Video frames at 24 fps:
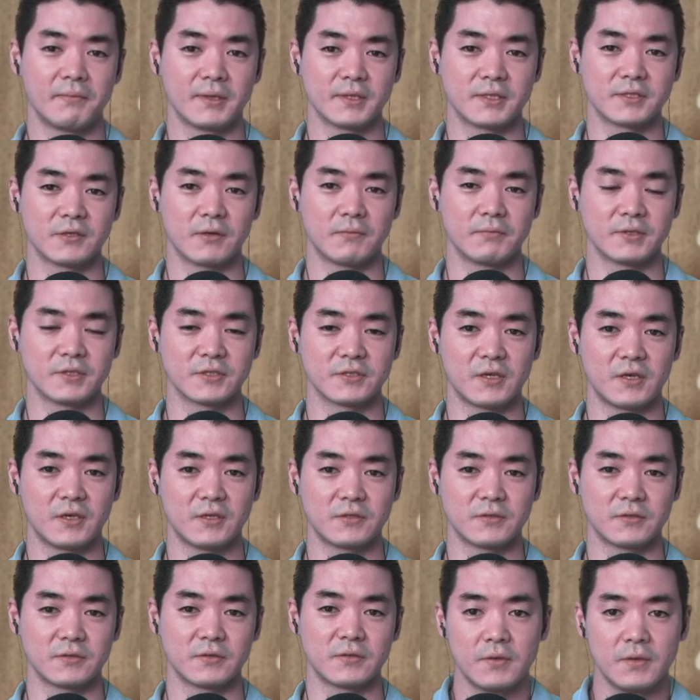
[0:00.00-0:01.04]

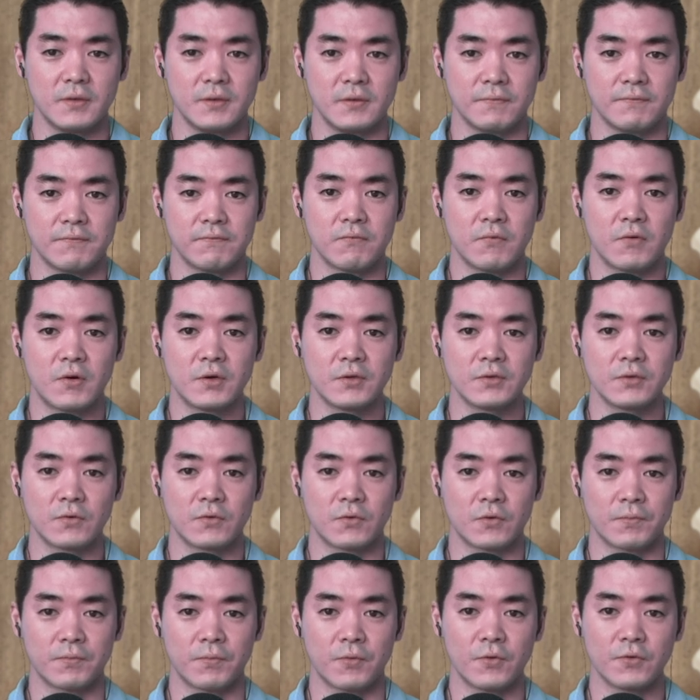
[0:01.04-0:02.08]
subluxation. If one
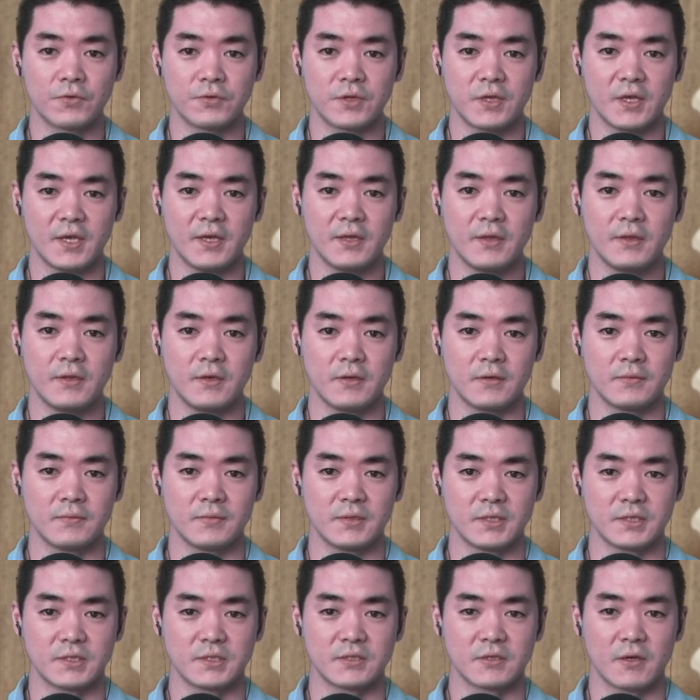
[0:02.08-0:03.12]
or both ilium
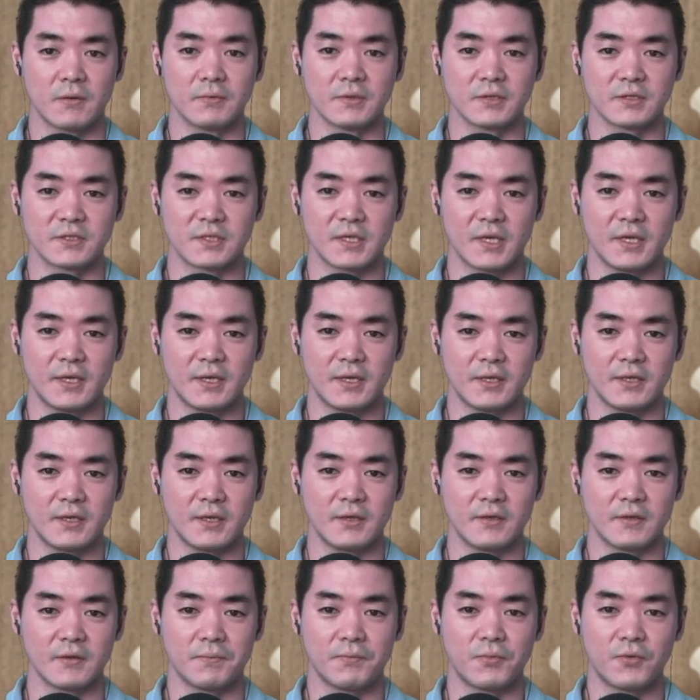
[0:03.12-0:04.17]
is subluxated
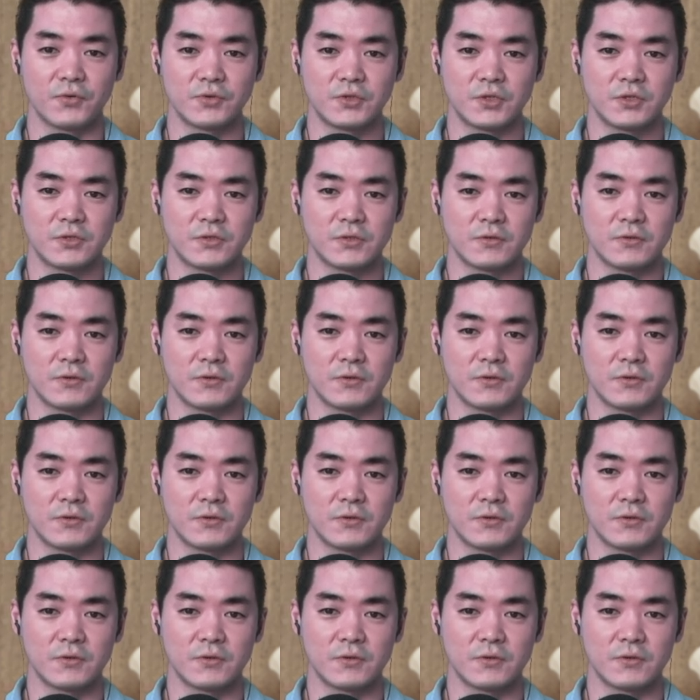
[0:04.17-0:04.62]
in the position